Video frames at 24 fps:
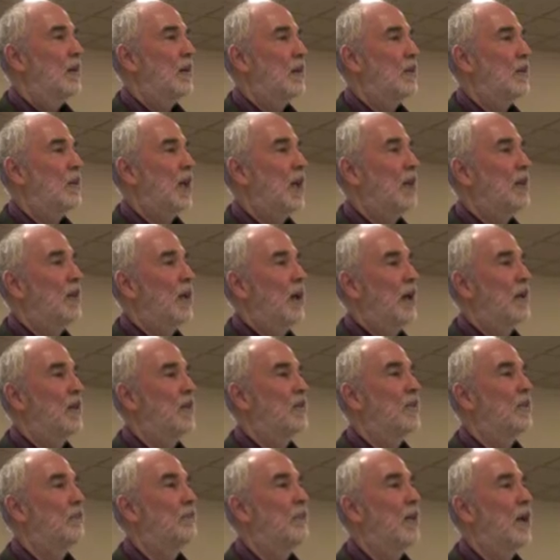your deadline
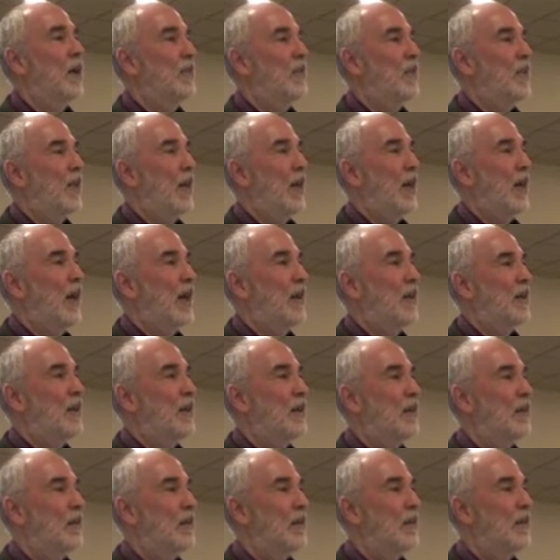is a month ahead.
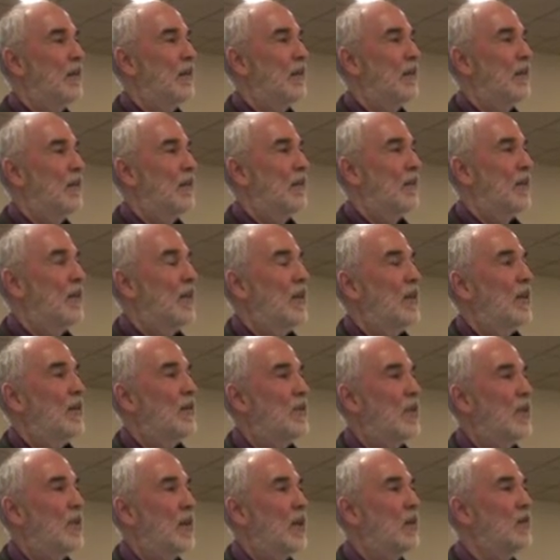
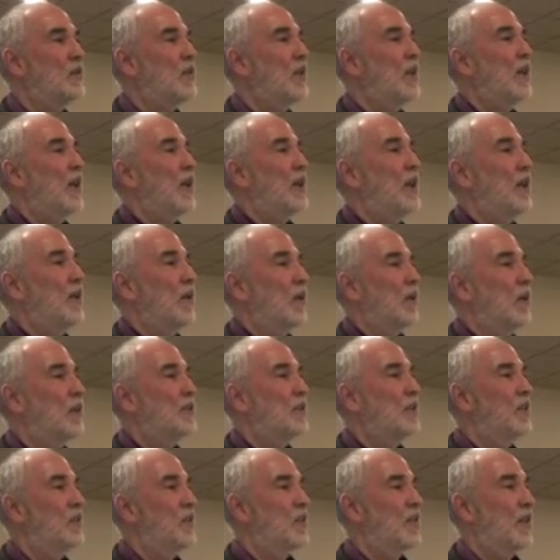So they don't see any
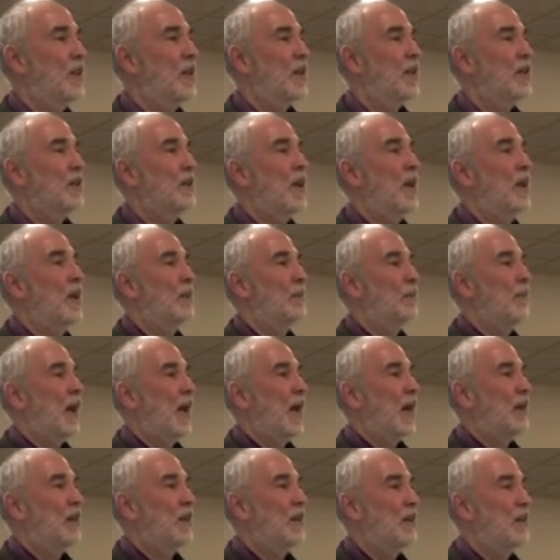urgency at getting
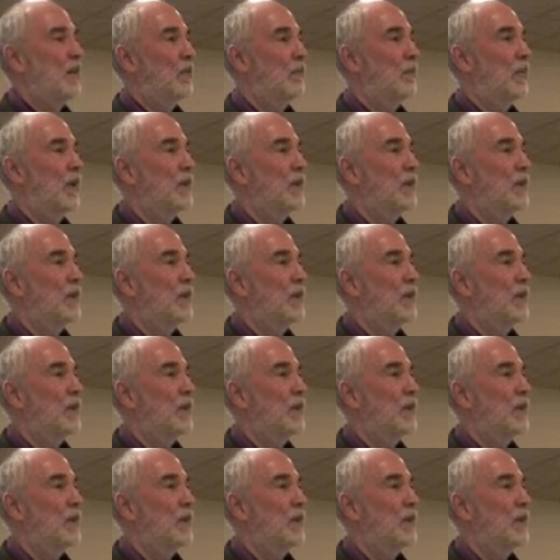back to you.